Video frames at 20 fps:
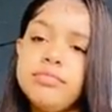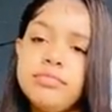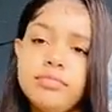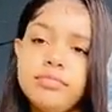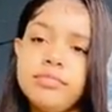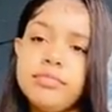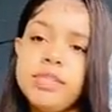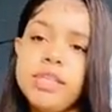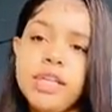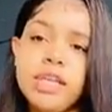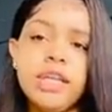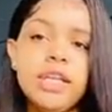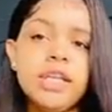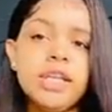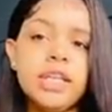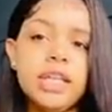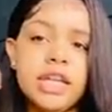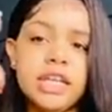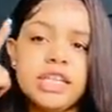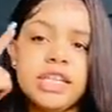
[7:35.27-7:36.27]
See,
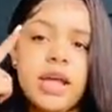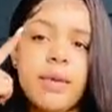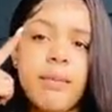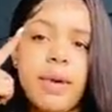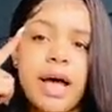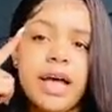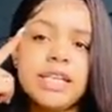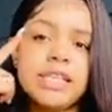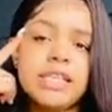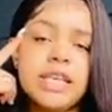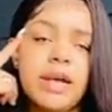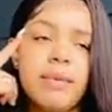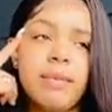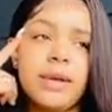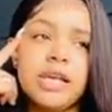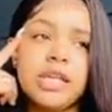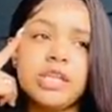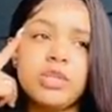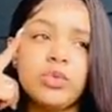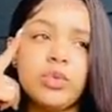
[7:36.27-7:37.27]
that's that mindset
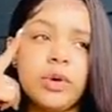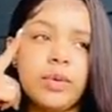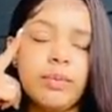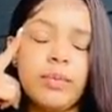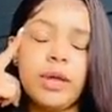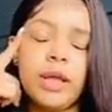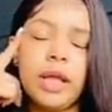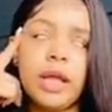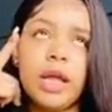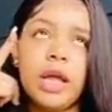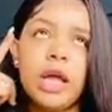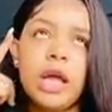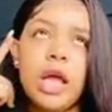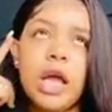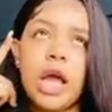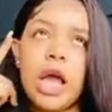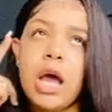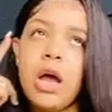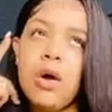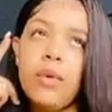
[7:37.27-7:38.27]
messing with me.
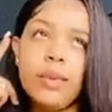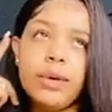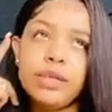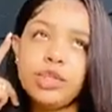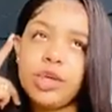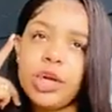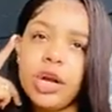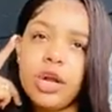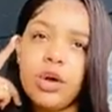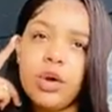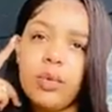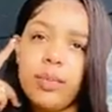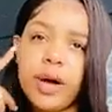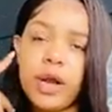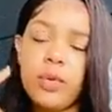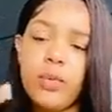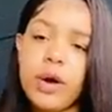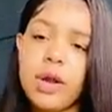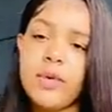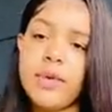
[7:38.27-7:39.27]
I don't wanna drink that whole
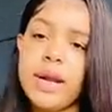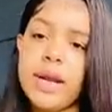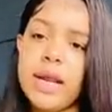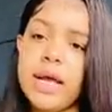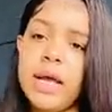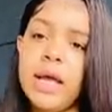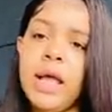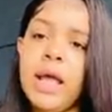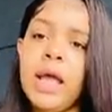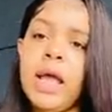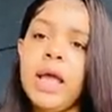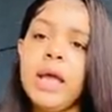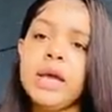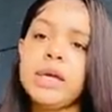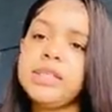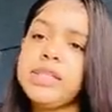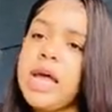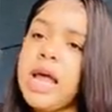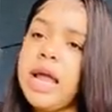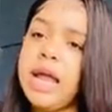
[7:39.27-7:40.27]
bottle of water right now,
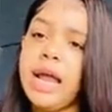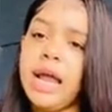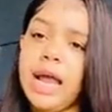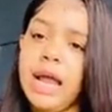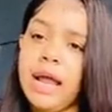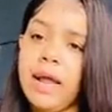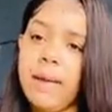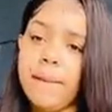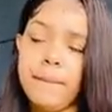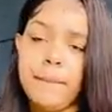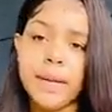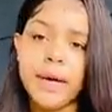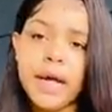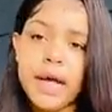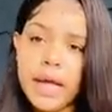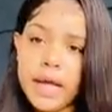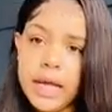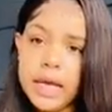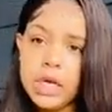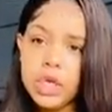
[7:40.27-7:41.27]
because I ain't ate.
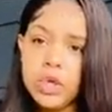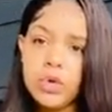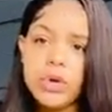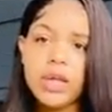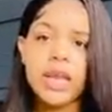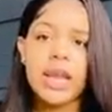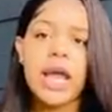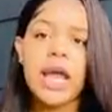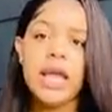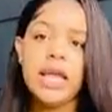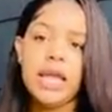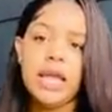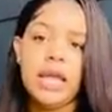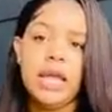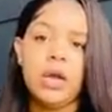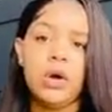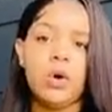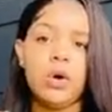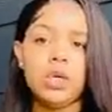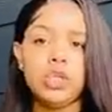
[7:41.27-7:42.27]
But you cannot
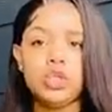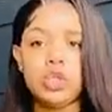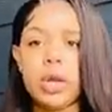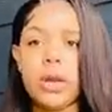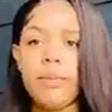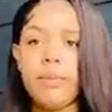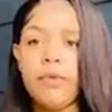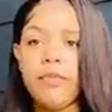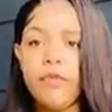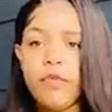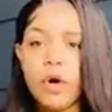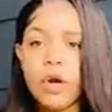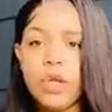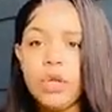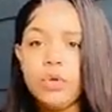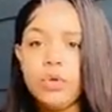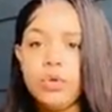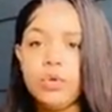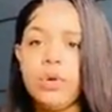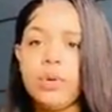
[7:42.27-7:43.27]
eat or drink before
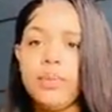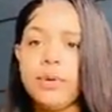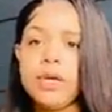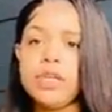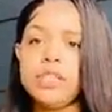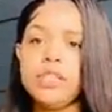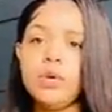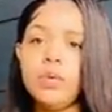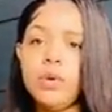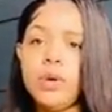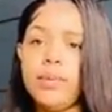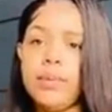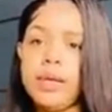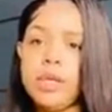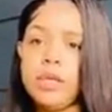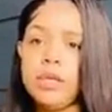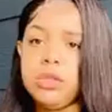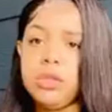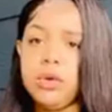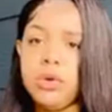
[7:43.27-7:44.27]
you do it, because it will
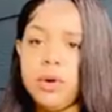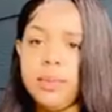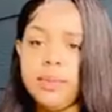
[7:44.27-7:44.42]
make you throw up,